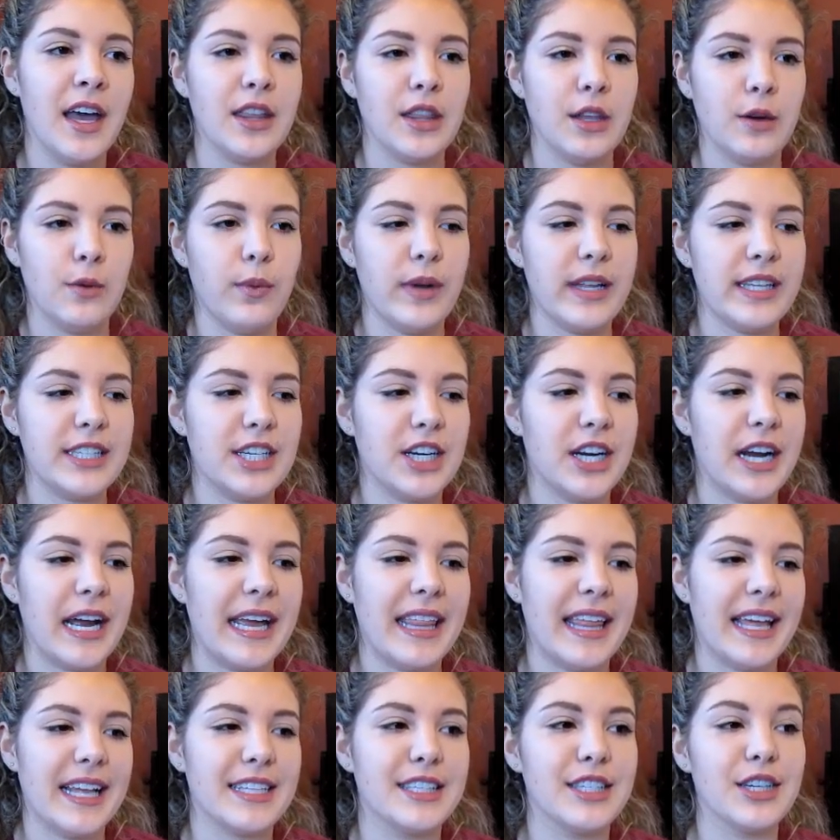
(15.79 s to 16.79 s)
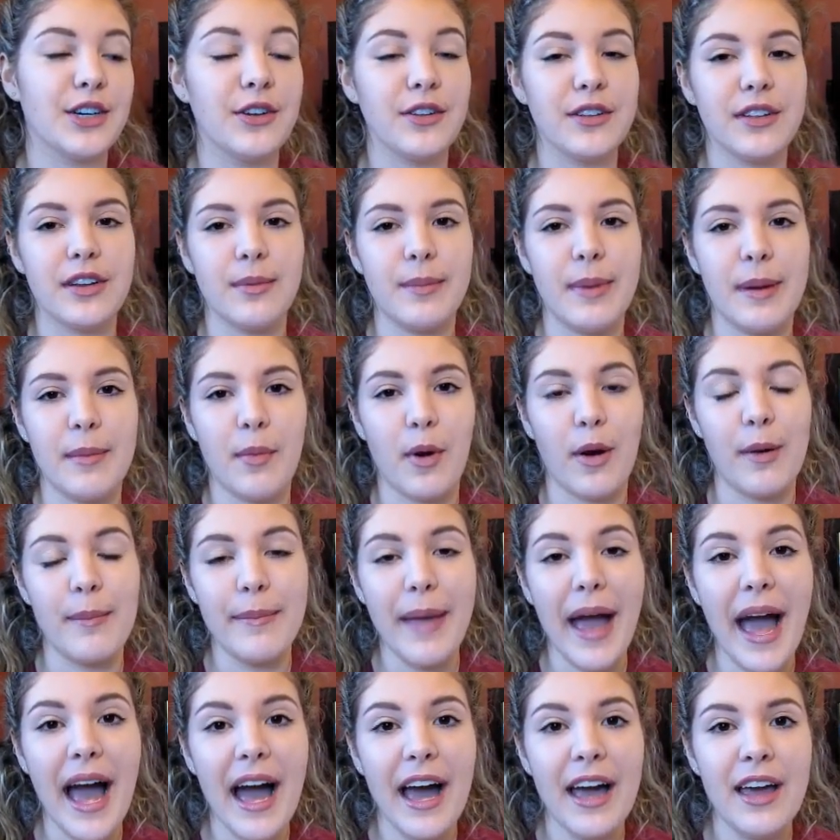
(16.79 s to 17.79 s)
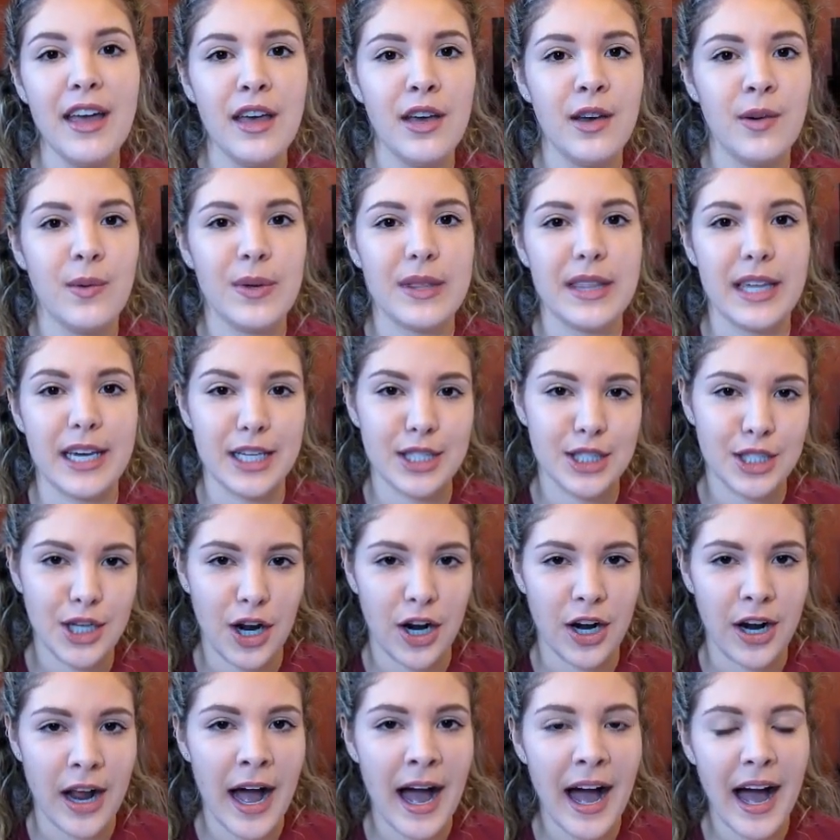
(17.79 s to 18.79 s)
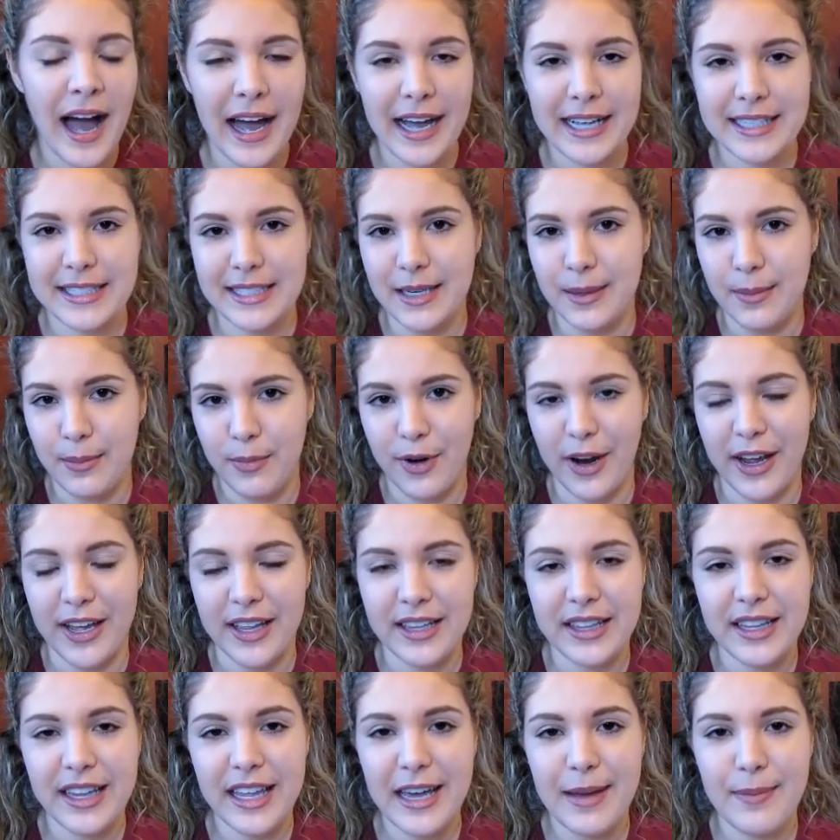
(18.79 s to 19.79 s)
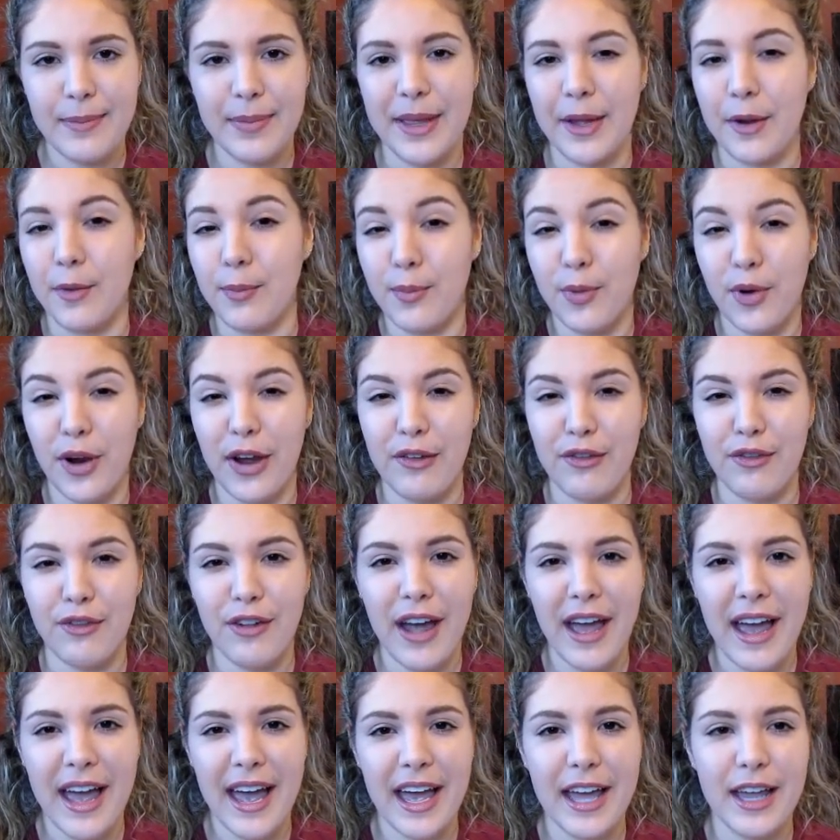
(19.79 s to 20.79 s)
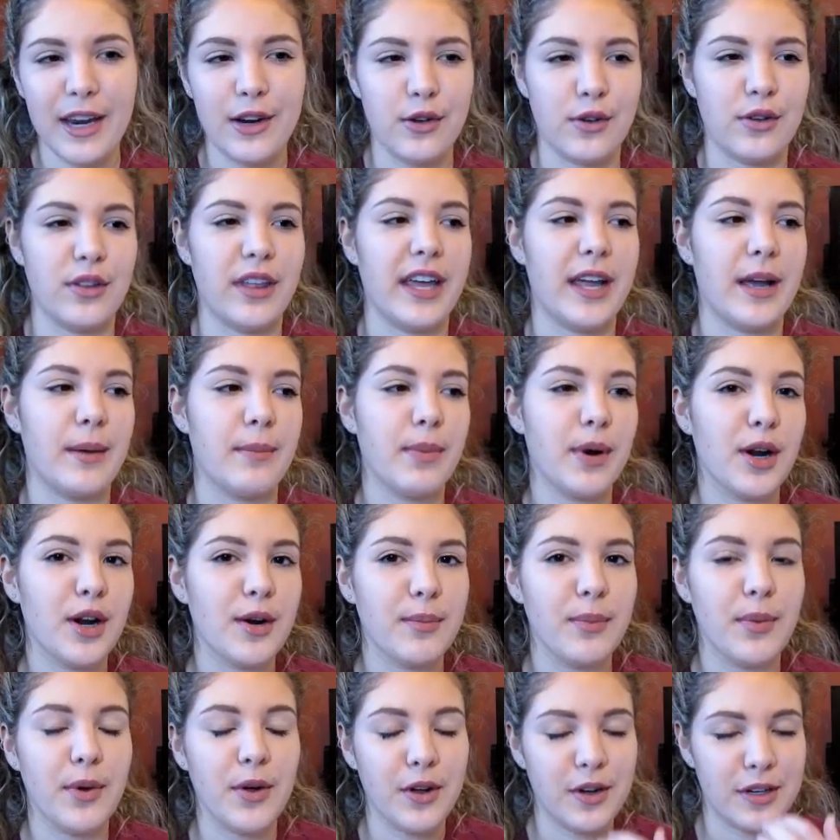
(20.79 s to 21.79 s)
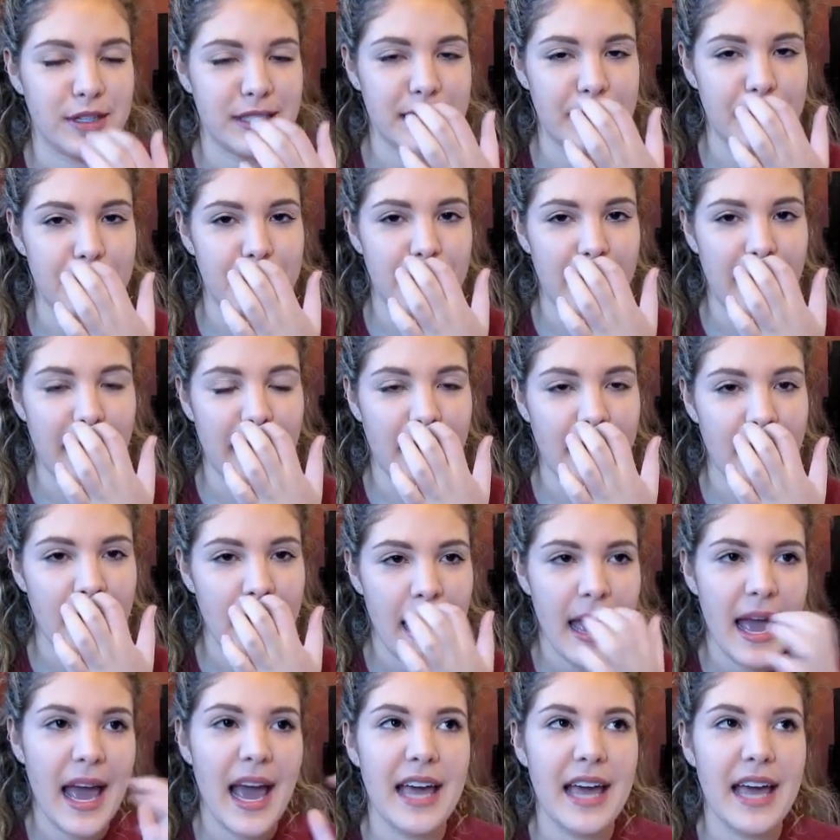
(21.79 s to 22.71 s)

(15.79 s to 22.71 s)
The winter I like to go a little bit more matte with like dark eyes and a bright lip, like bright red or like a purple or something.